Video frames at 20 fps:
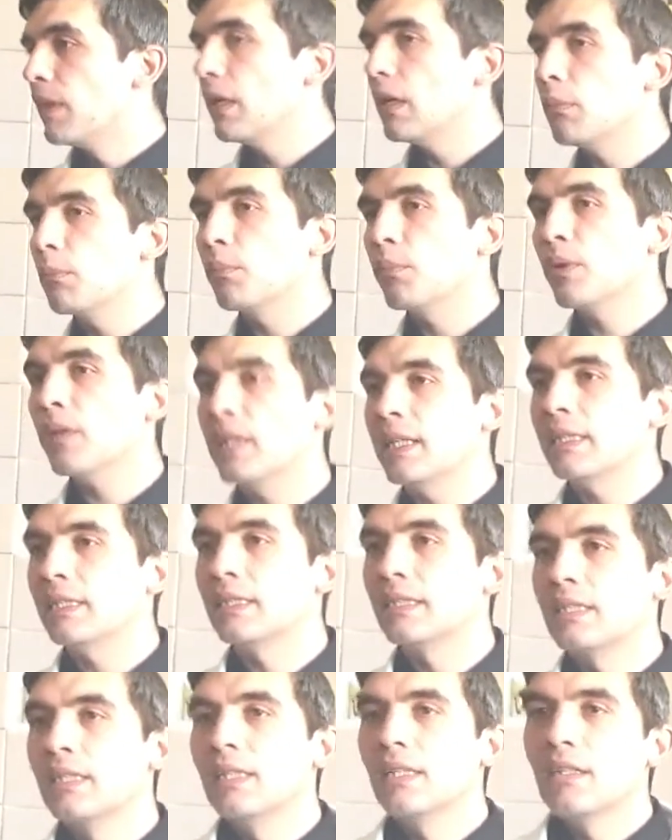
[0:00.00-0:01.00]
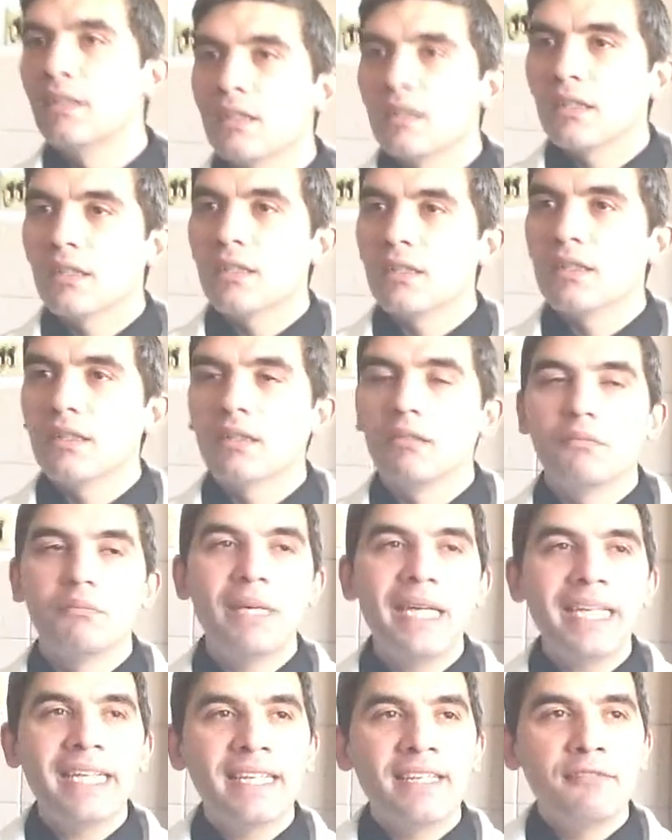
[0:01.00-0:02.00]
implies
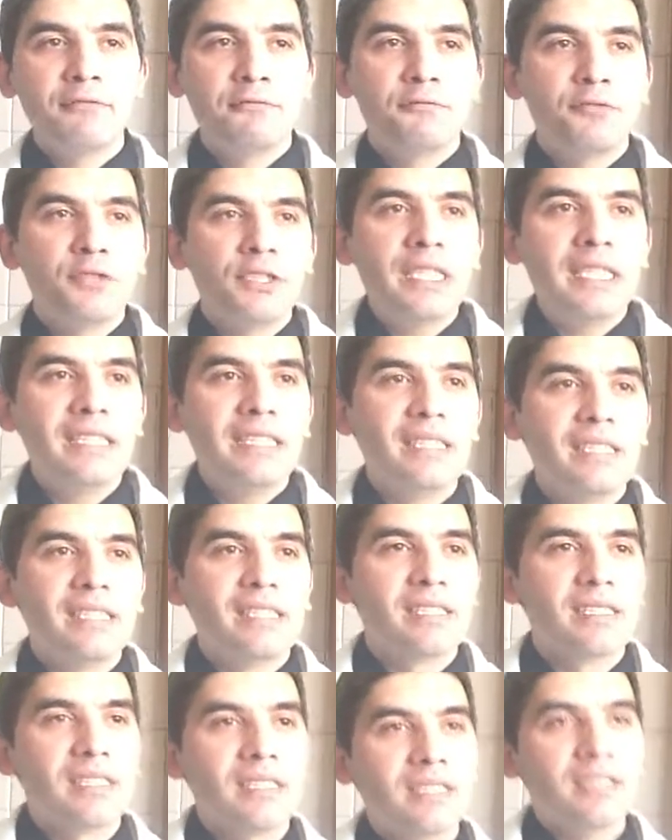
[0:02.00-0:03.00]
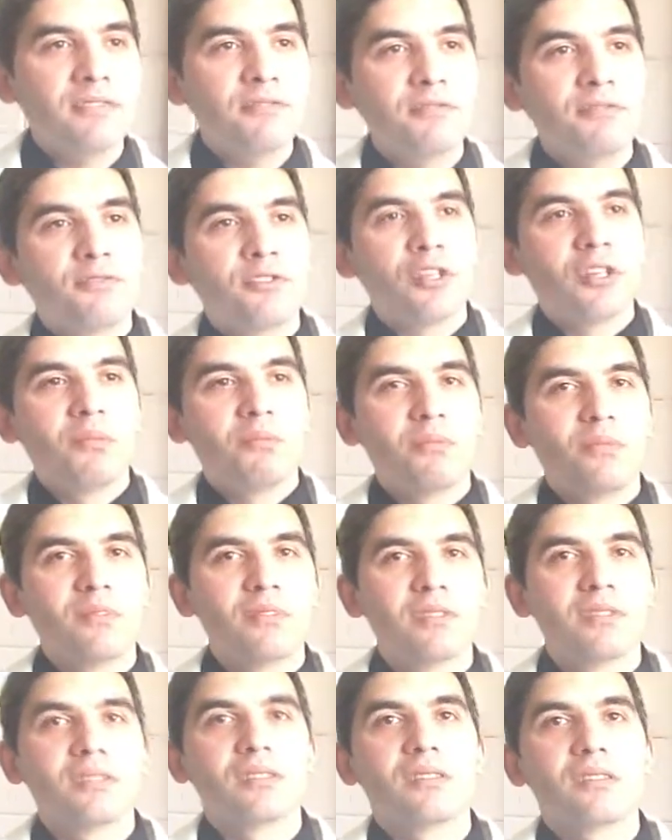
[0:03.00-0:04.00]
making free this nerve from
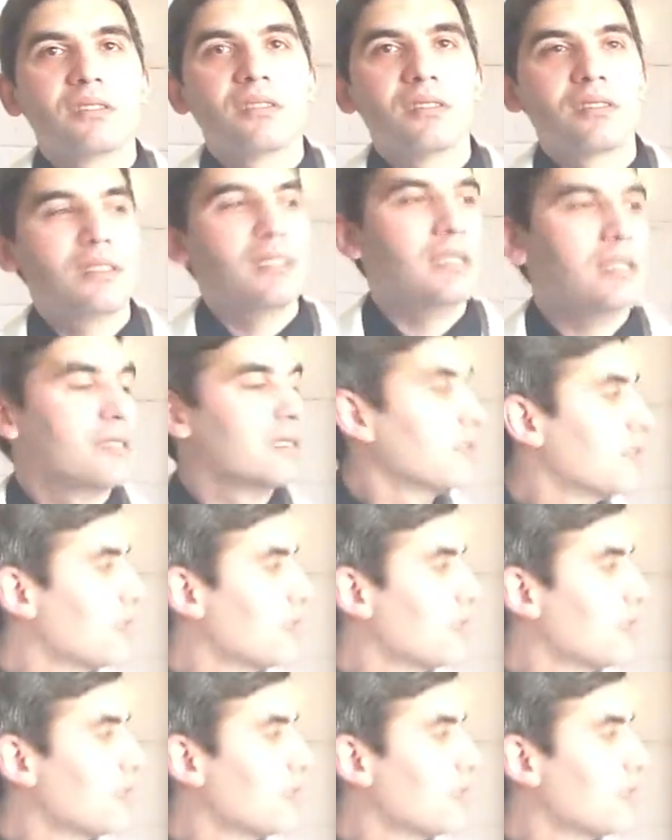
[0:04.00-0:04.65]
this